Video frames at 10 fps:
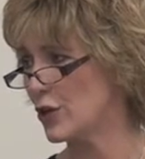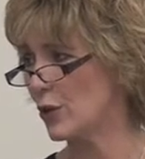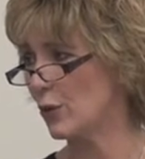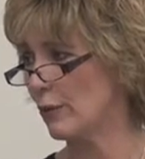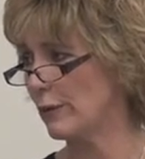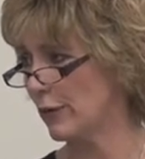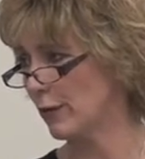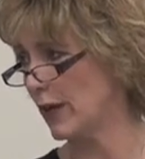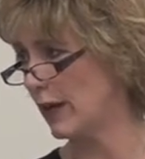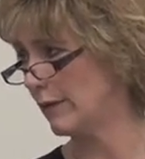two,
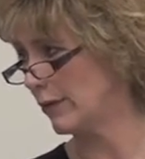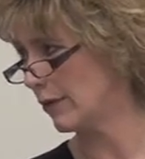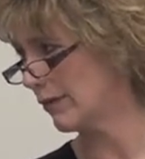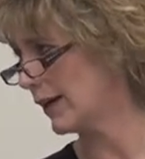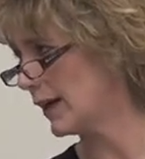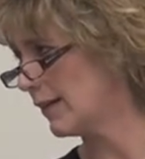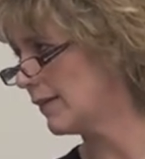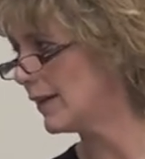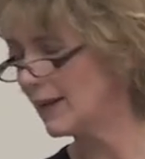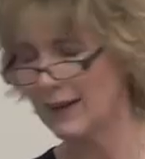three, four, five,
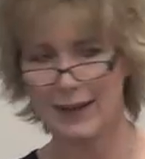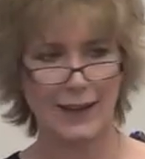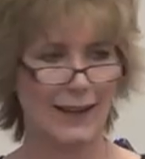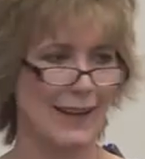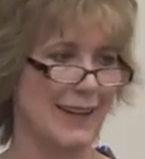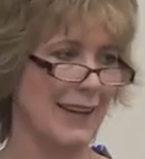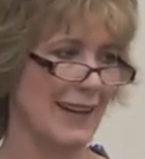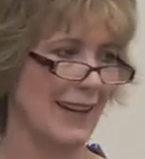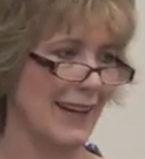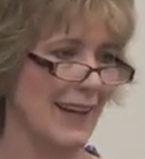
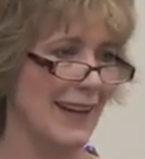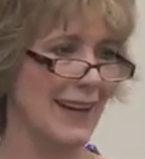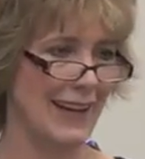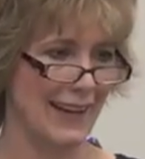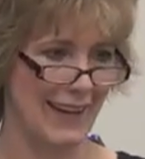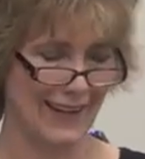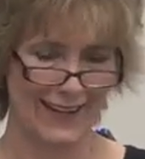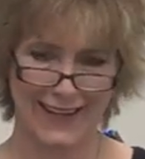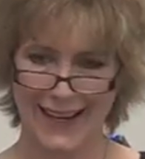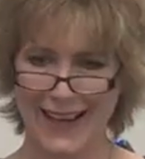
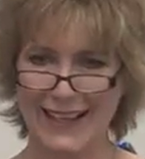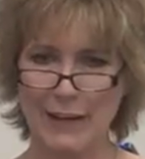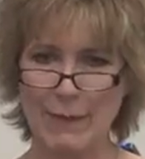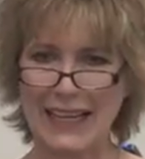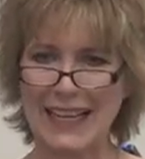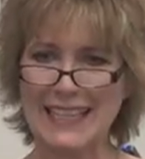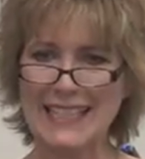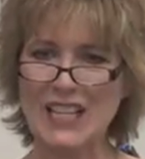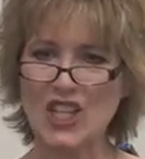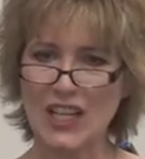that have been
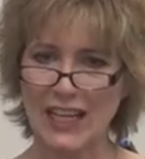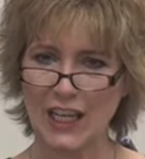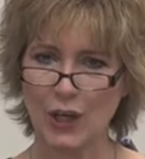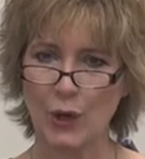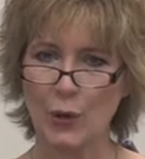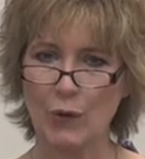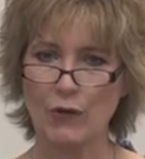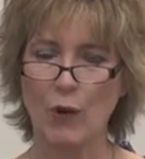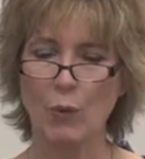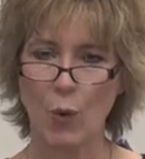conditioning you
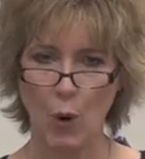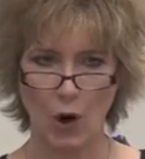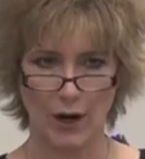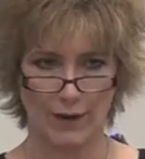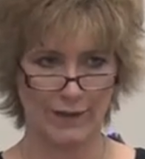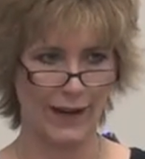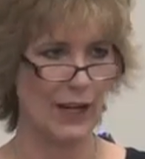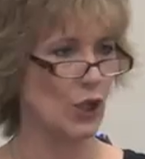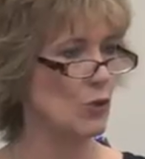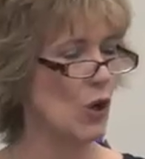for war.
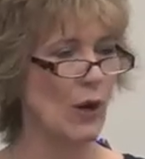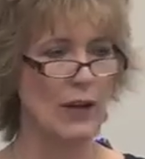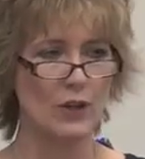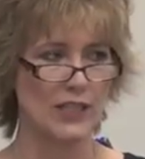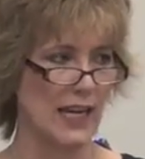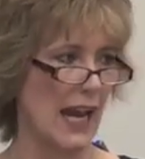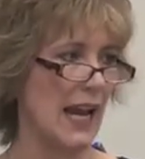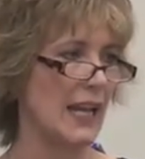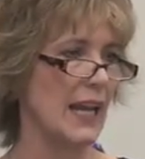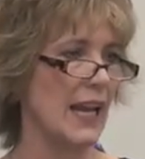And you don't
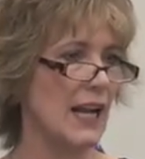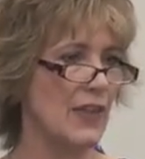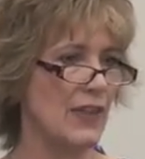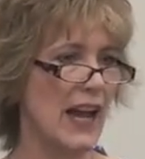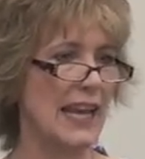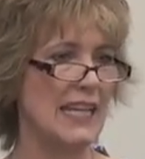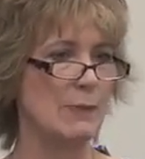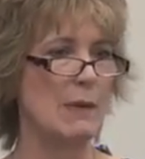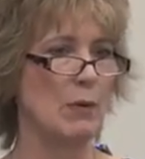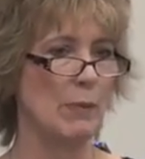understand that
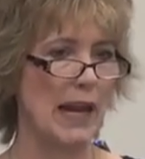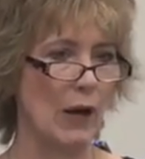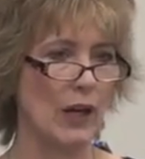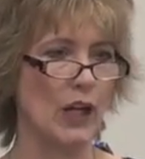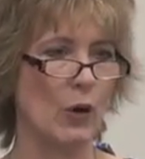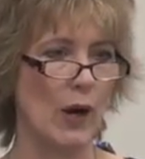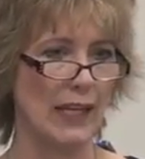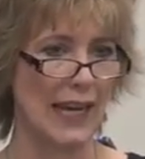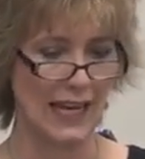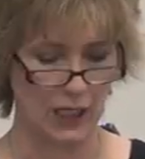he's been preparing you
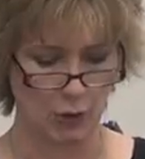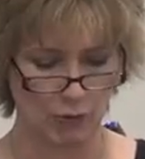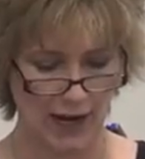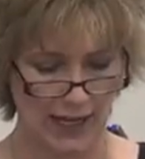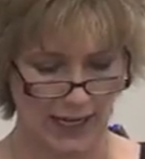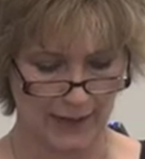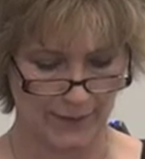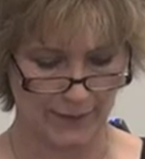and getting you ready.